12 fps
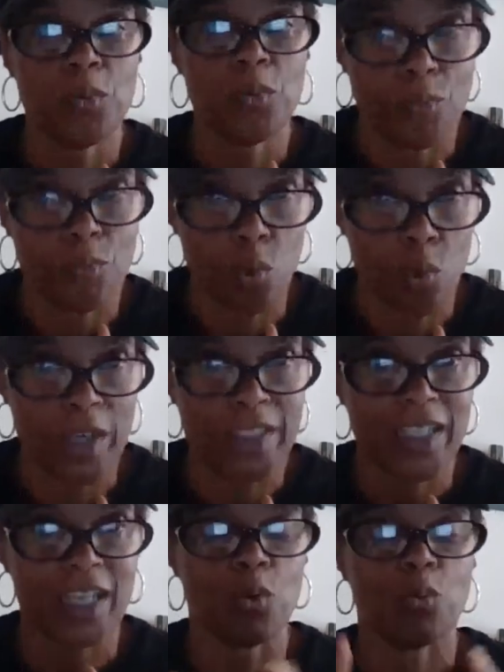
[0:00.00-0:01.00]
want
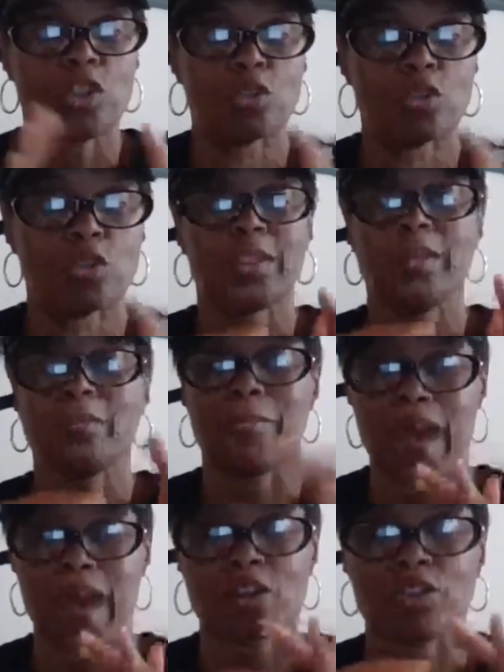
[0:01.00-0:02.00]
and what truly
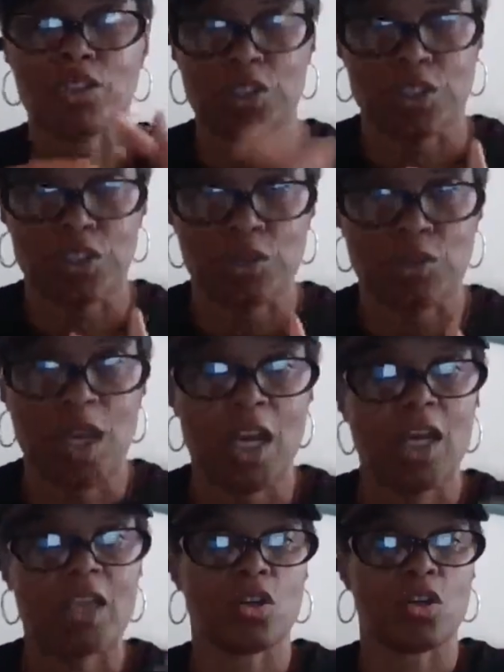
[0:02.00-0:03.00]
matters to you.
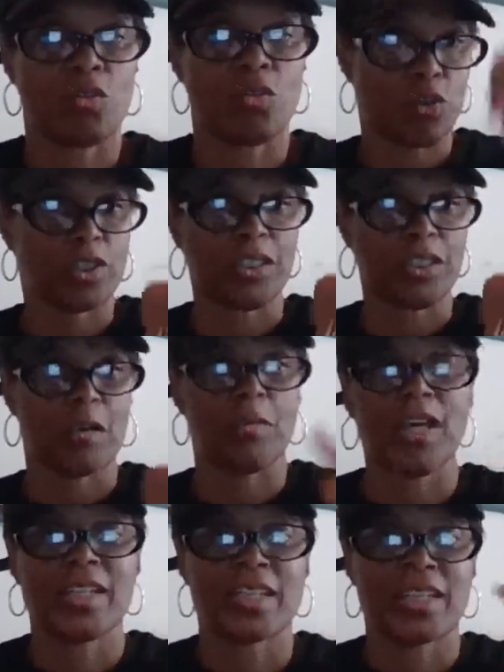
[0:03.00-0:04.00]
So first step,
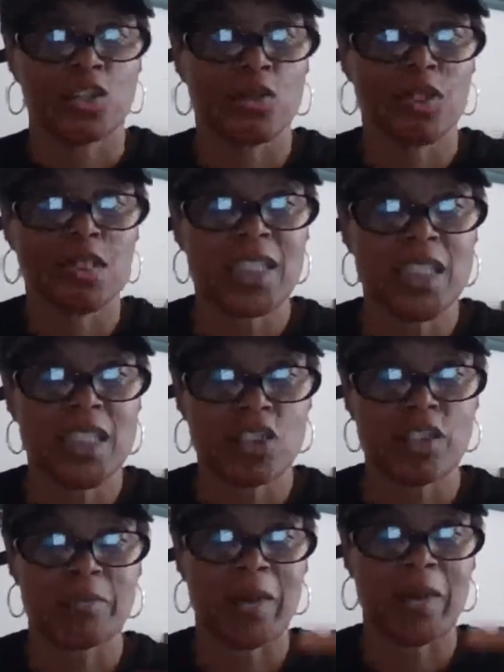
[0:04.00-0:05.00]
set your
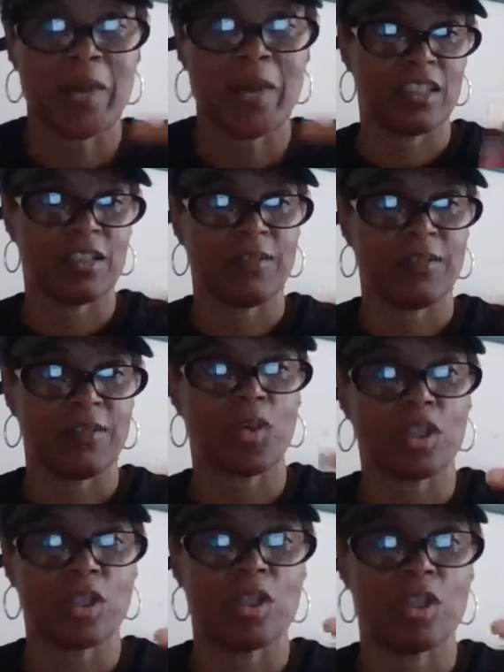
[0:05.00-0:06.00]
intentions by identifying what
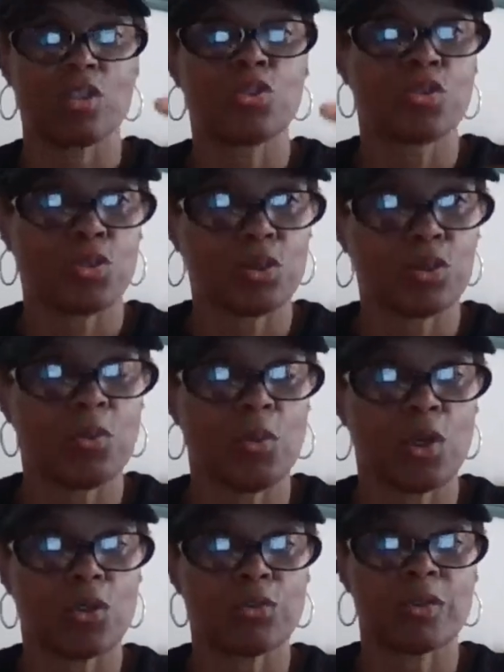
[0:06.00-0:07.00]
you truly
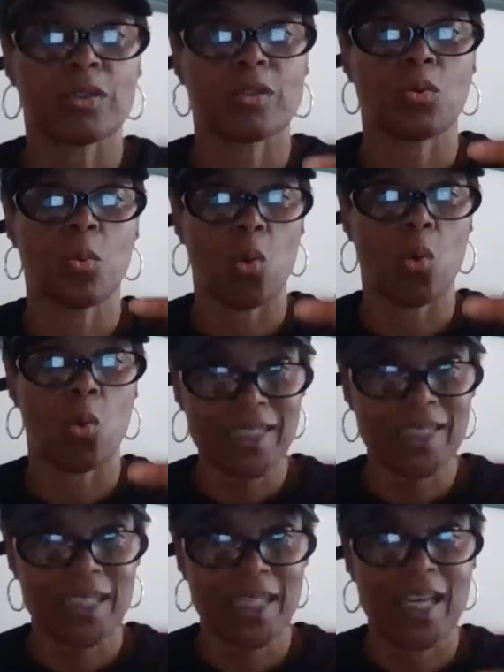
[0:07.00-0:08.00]

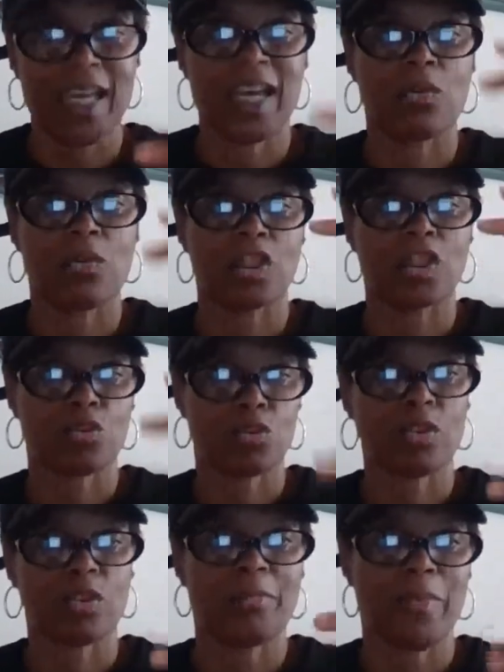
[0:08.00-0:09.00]
want and what
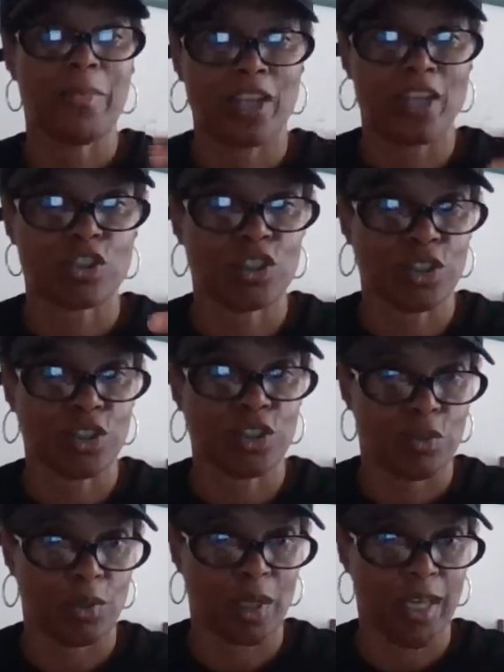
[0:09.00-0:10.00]
truly matters to
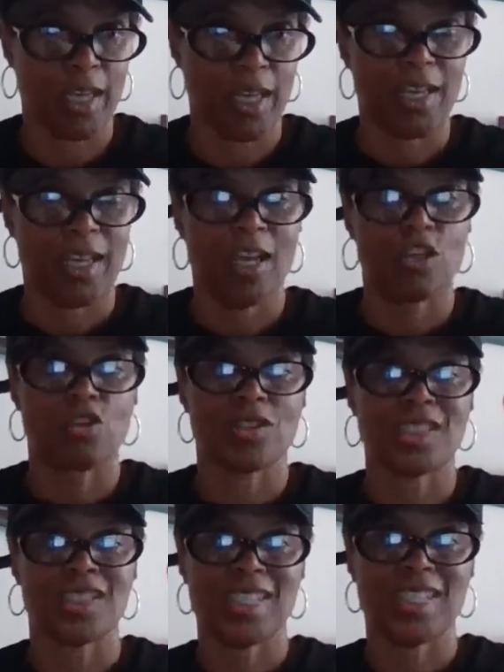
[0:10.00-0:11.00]
you, okay? Your
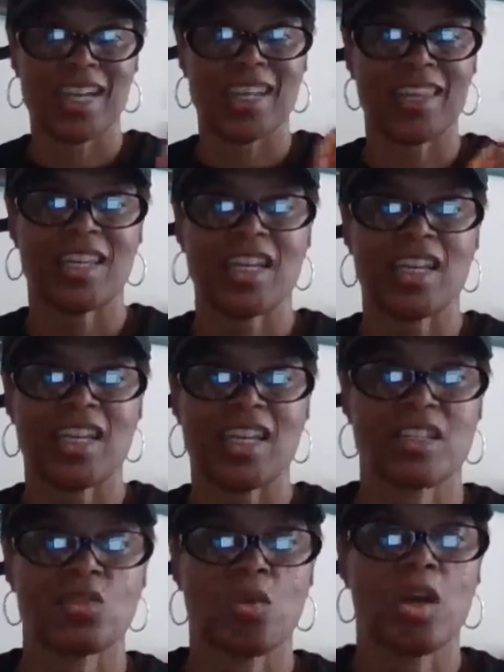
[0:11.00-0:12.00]
second thing is